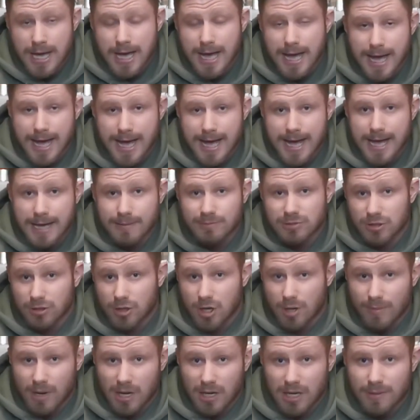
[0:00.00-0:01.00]
So I
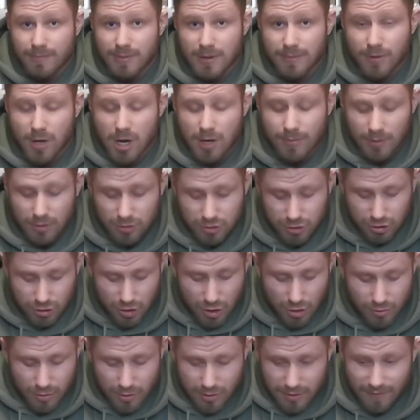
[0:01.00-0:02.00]
got my Olympic barbell, just
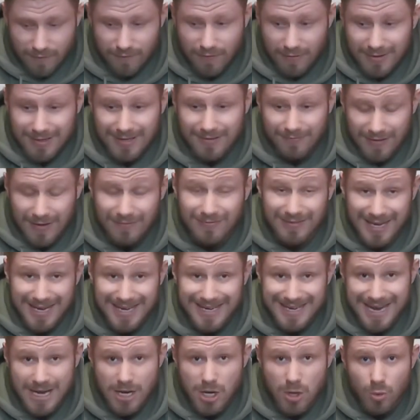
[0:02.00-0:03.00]
2 15
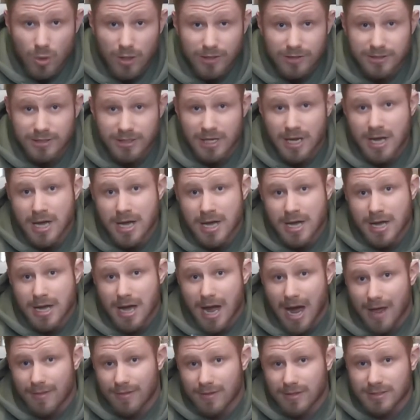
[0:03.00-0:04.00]
kilo ones,
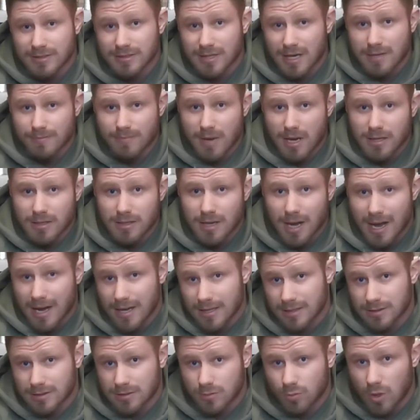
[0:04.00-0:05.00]
and the same make
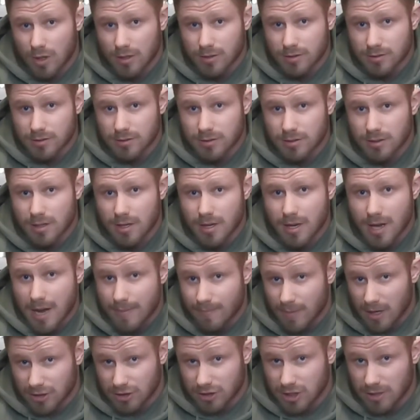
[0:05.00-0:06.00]
as the ones
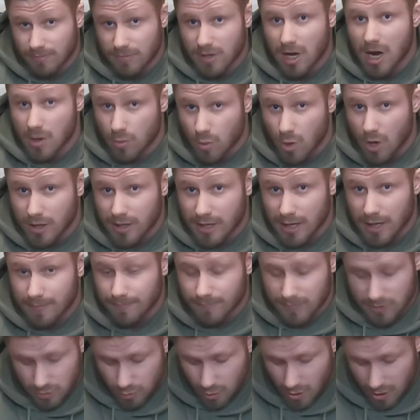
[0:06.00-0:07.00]
at my gym that I work at
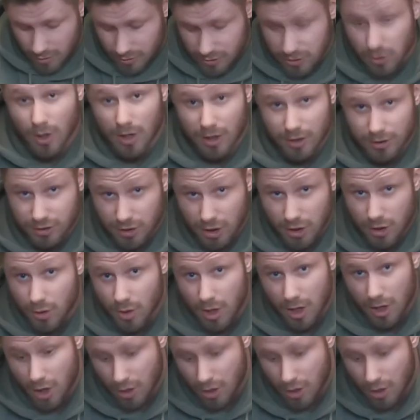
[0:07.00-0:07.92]
as well. So I'll show you, I'll